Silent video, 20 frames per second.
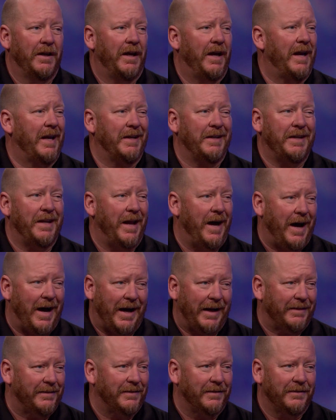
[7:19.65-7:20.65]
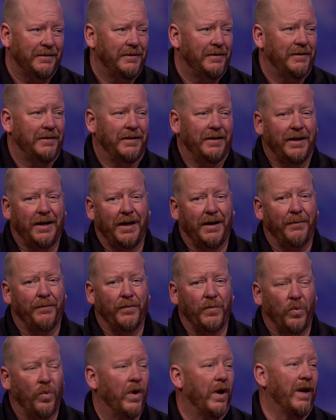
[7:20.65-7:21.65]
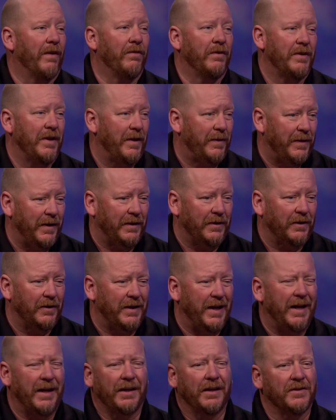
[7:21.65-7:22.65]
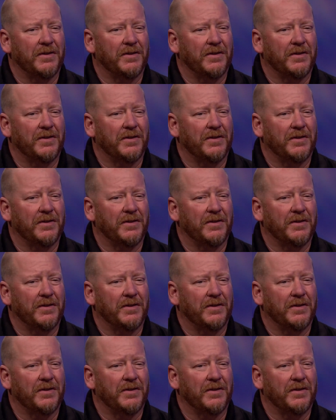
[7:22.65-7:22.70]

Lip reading: and not whatever they think they're getting.